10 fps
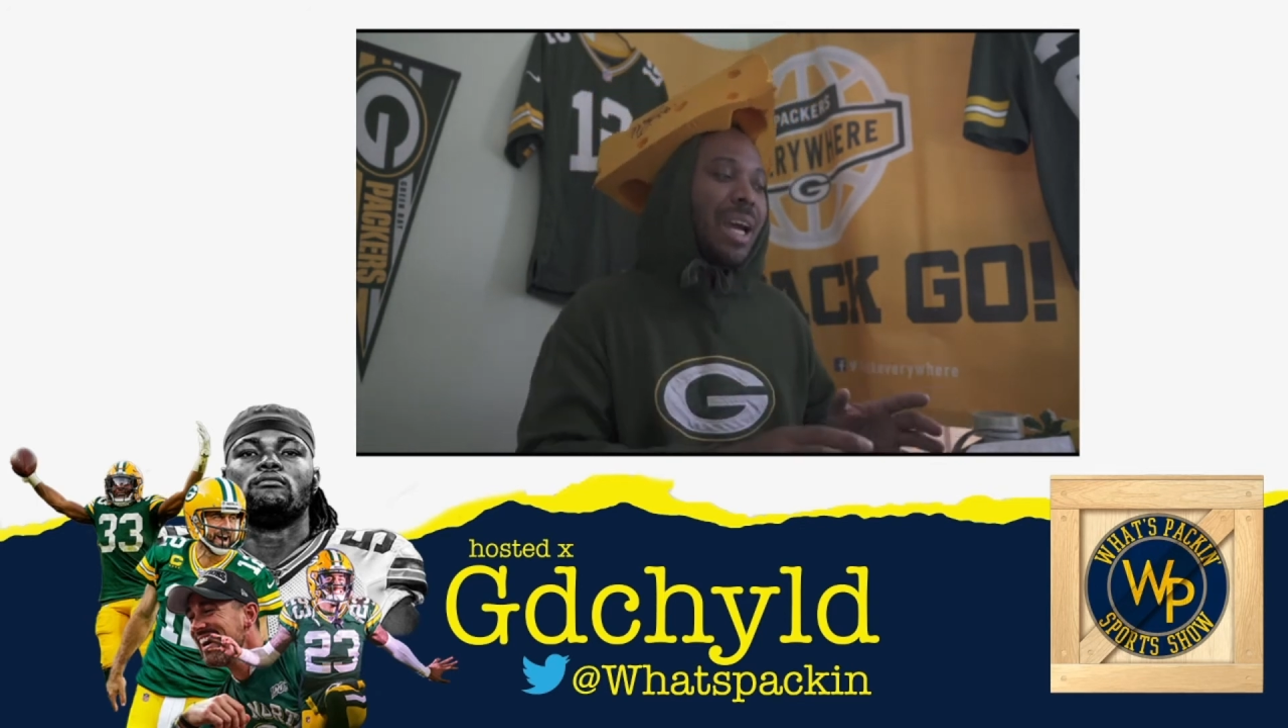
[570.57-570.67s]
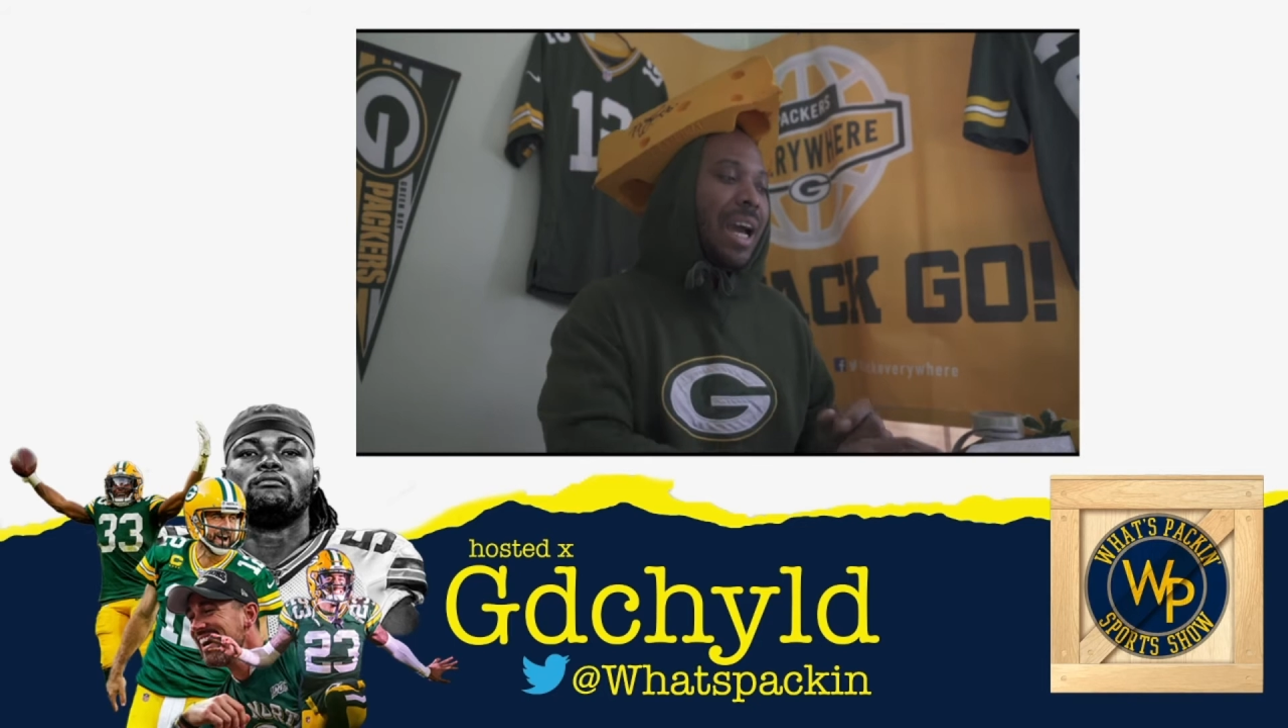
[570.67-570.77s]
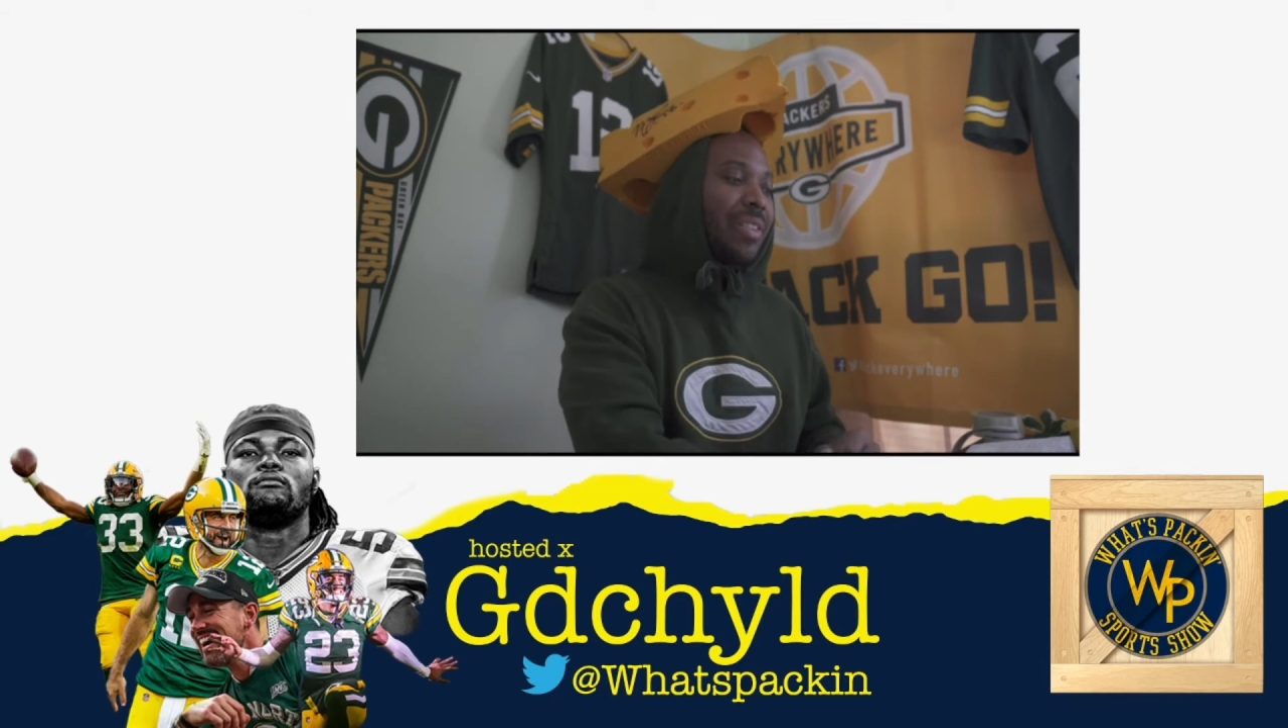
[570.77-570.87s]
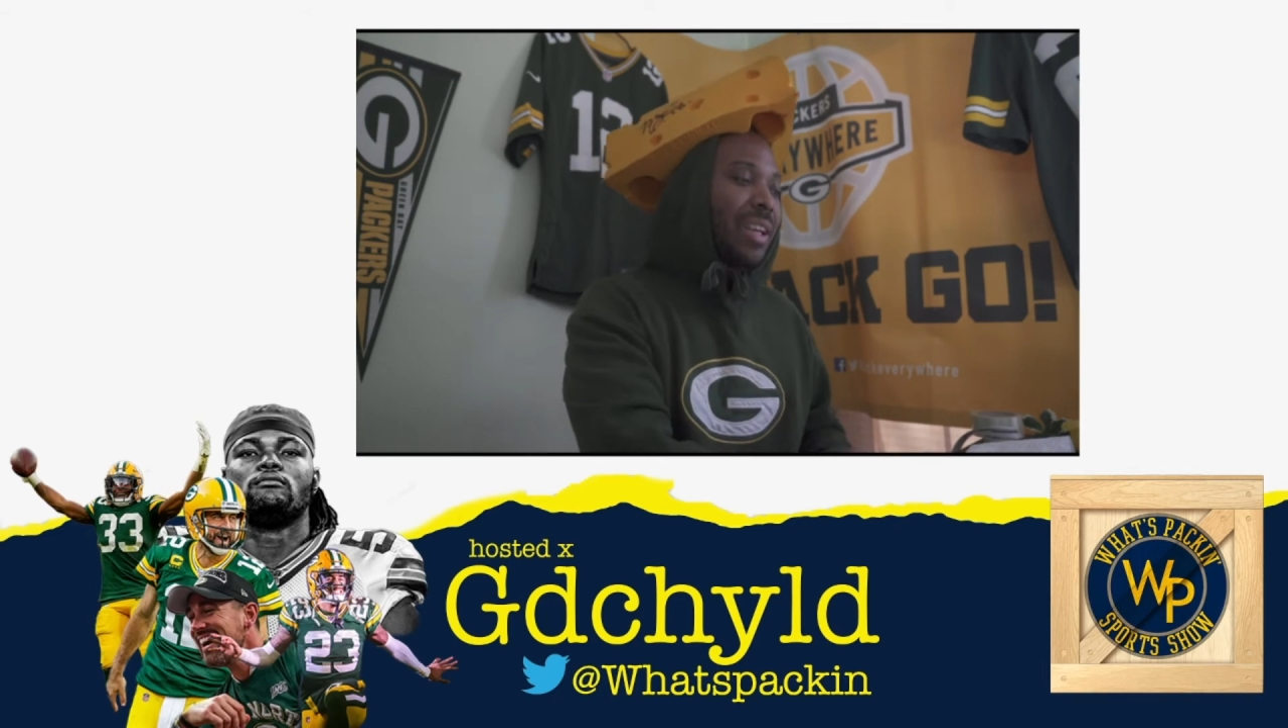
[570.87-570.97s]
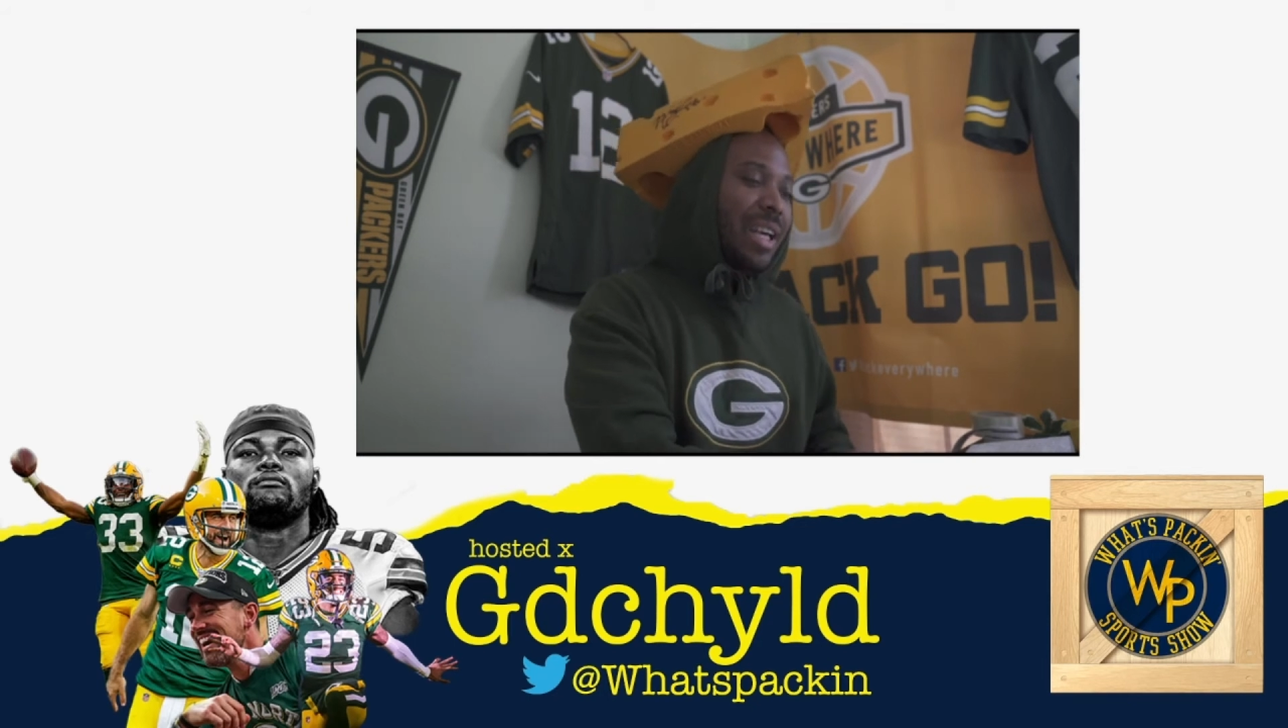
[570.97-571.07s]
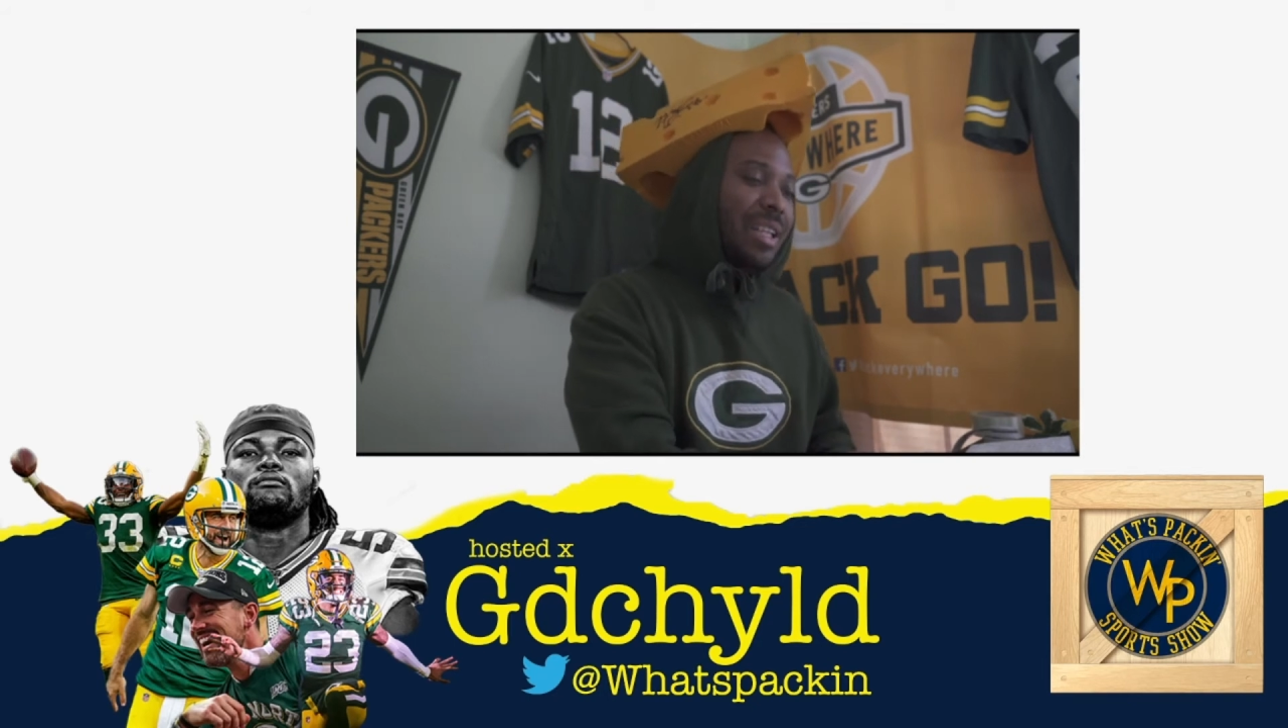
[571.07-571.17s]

I think that's